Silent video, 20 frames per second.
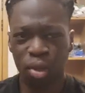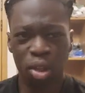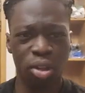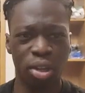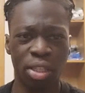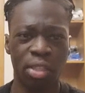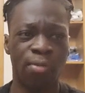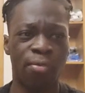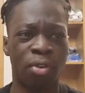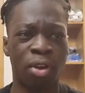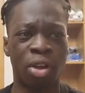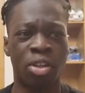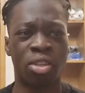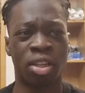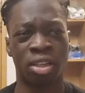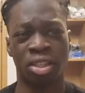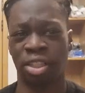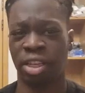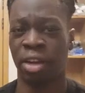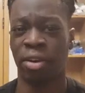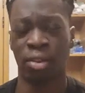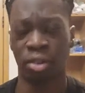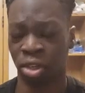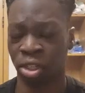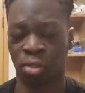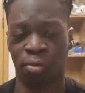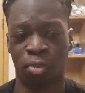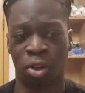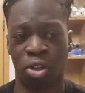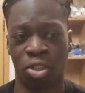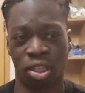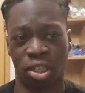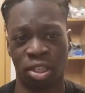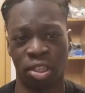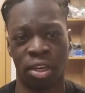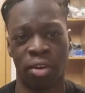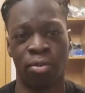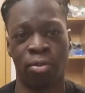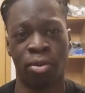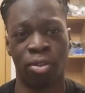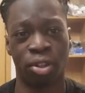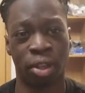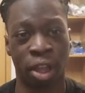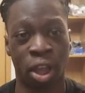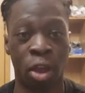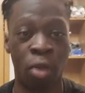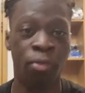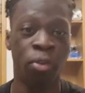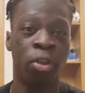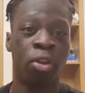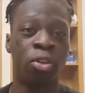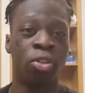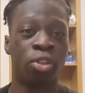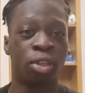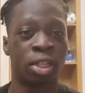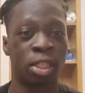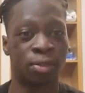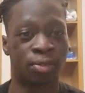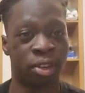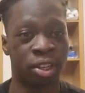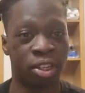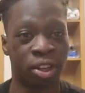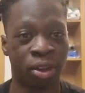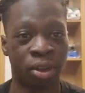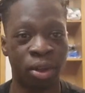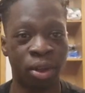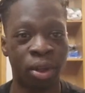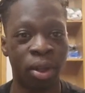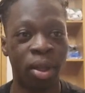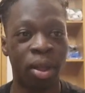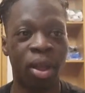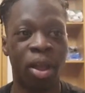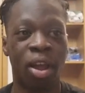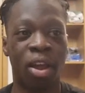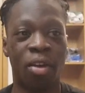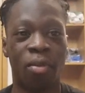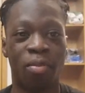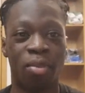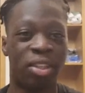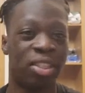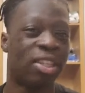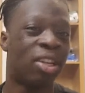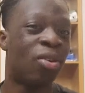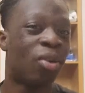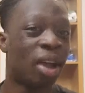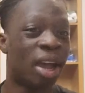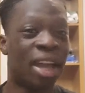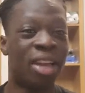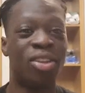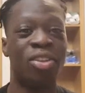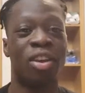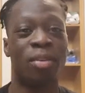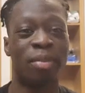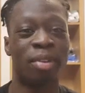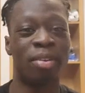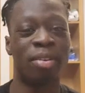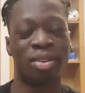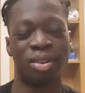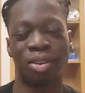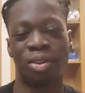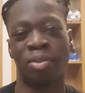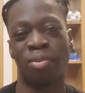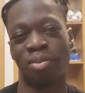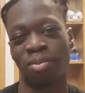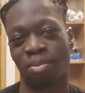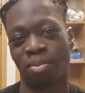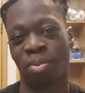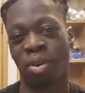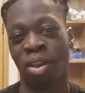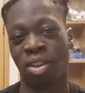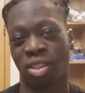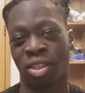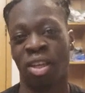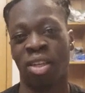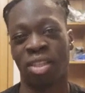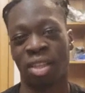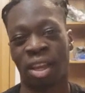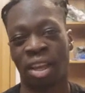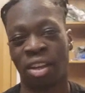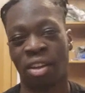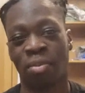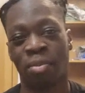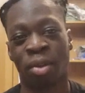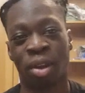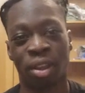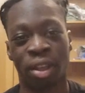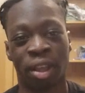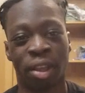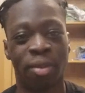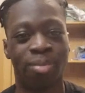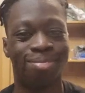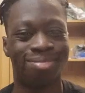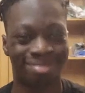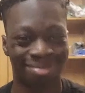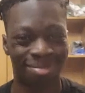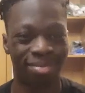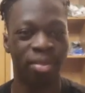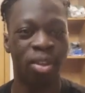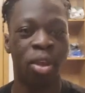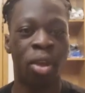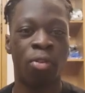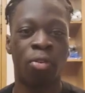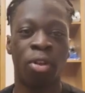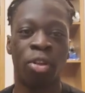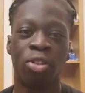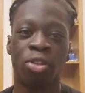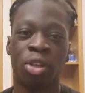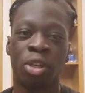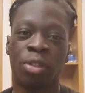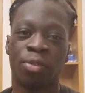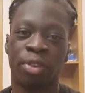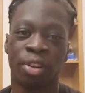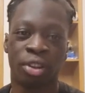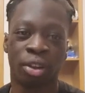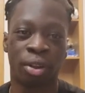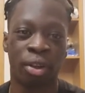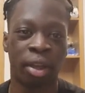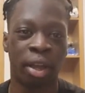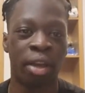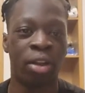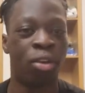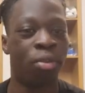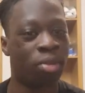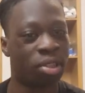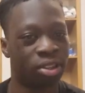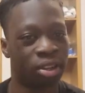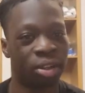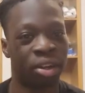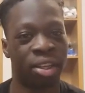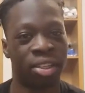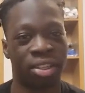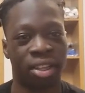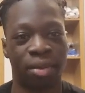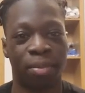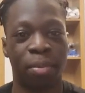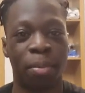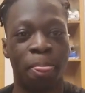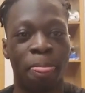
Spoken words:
just vlogs in general. So yeah, hopefully you enjoyed this video. There's a little ad coming, you know, personalized ad, but yeah, hopefully you enjoyed this video and I hope to see you next time.